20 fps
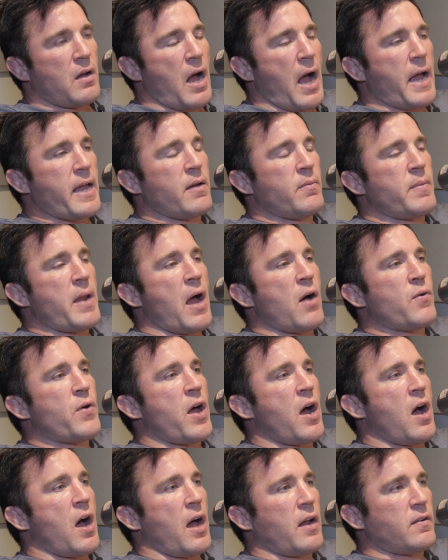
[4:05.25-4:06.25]
I am now
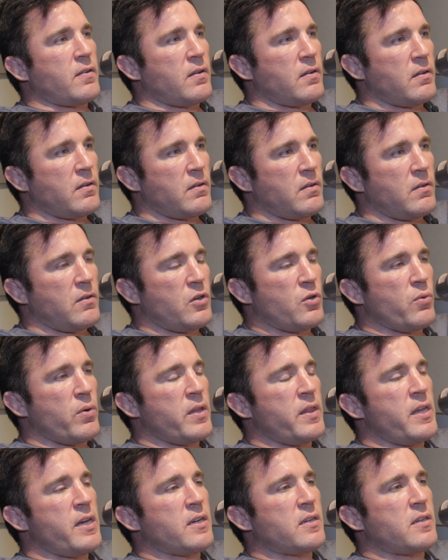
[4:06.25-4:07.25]
not
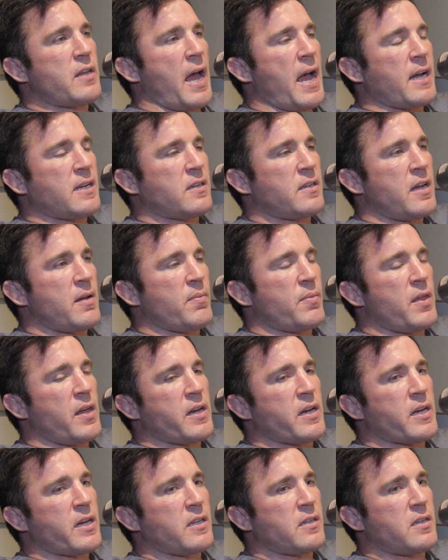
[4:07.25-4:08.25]
doing the exact same
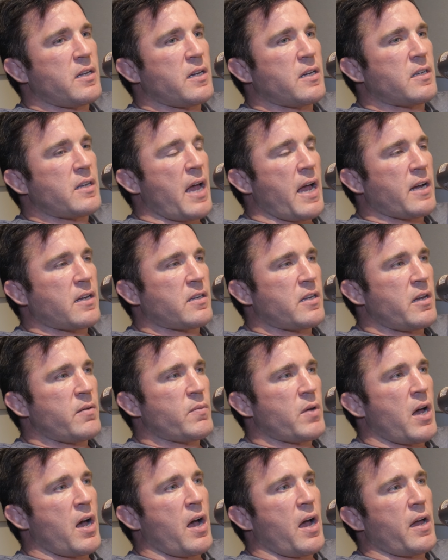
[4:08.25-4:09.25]
thing against the exact same
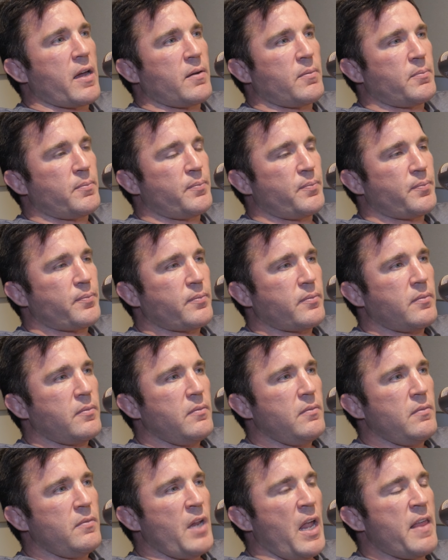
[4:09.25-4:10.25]
guy
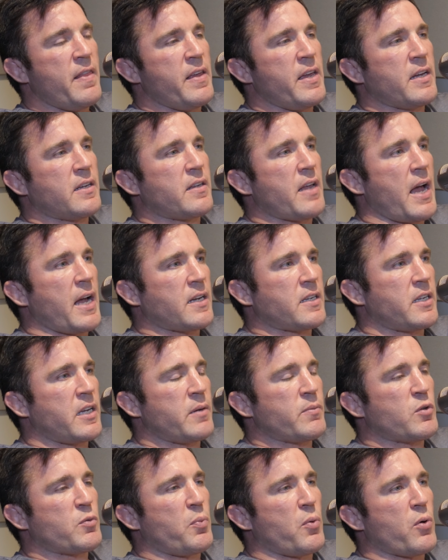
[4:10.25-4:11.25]
in the exact
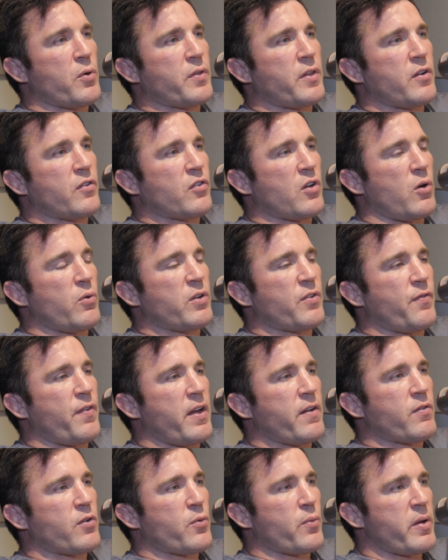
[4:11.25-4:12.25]
same sport that has always
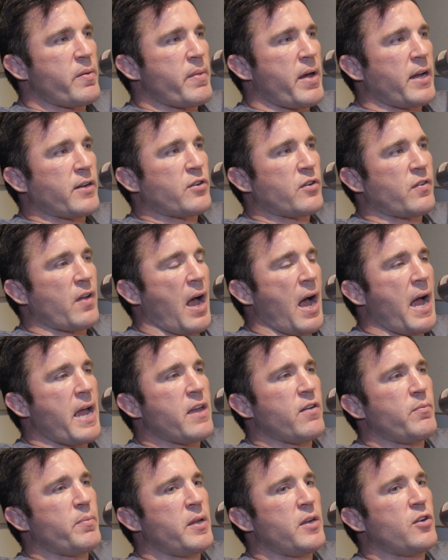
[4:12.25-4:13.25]
favored rematches. I
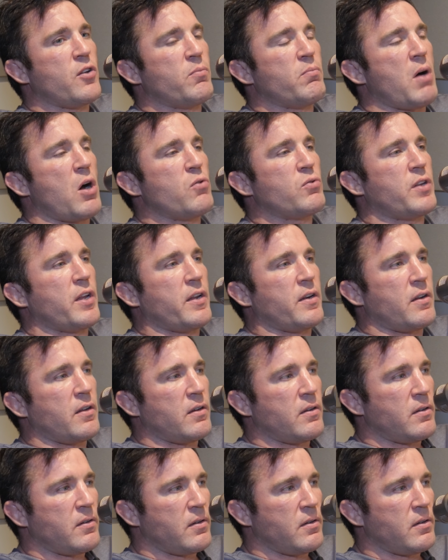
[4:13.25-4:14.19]
have been demoted.